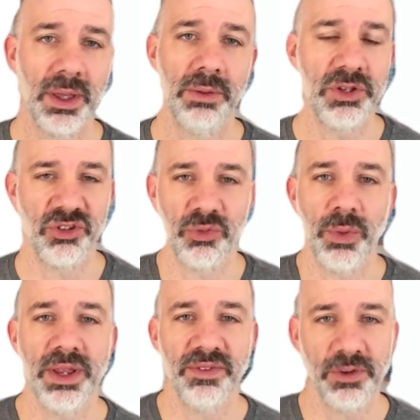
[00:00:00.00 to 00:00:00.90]
and we just
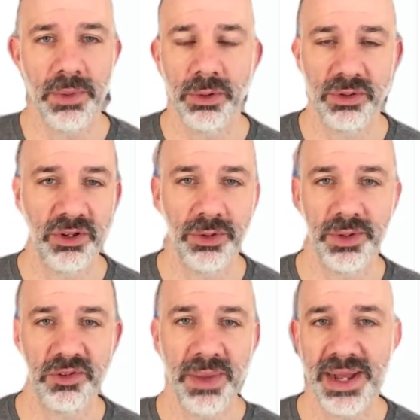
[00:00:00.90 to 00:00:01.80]
wait for Mote to do
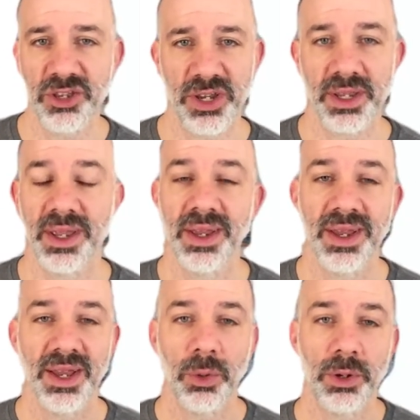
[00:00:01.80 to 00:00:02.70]
its magic.
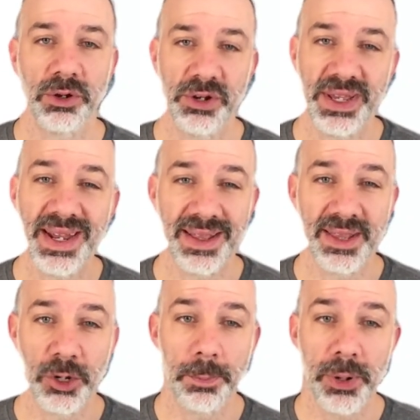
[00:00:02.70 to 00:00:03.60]
We are going to get a
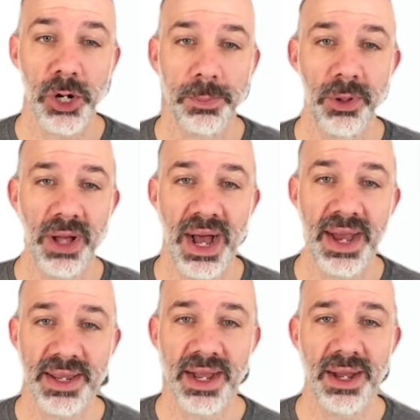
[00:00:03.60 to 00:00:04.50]
little purple
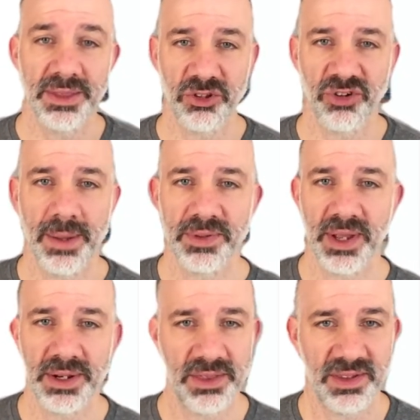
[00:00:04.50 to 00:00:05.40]
icon that drops
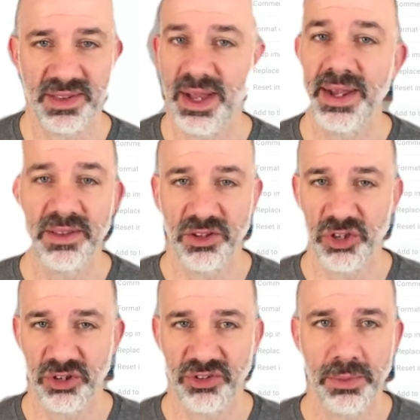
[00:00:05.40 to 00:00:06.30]
onto the slides in
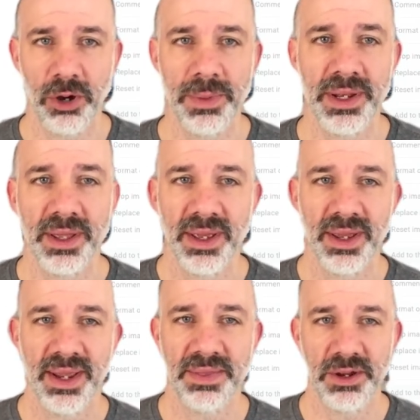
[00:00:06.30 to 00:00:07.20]
just a moment,
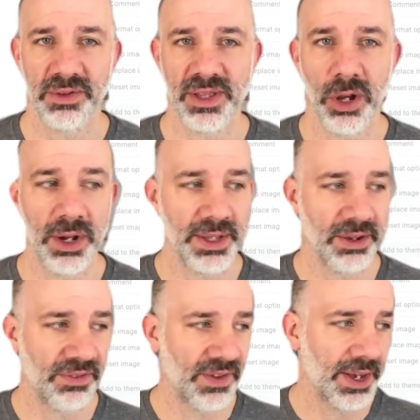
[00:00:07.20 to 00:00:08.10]
and there's the
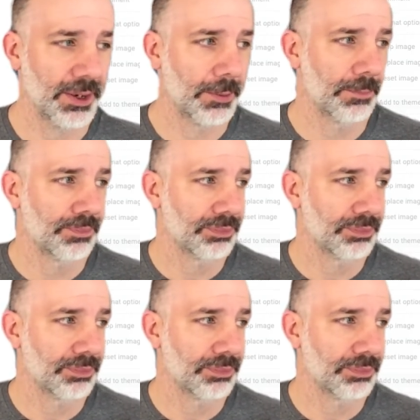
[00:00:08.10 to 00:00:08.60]
audio file.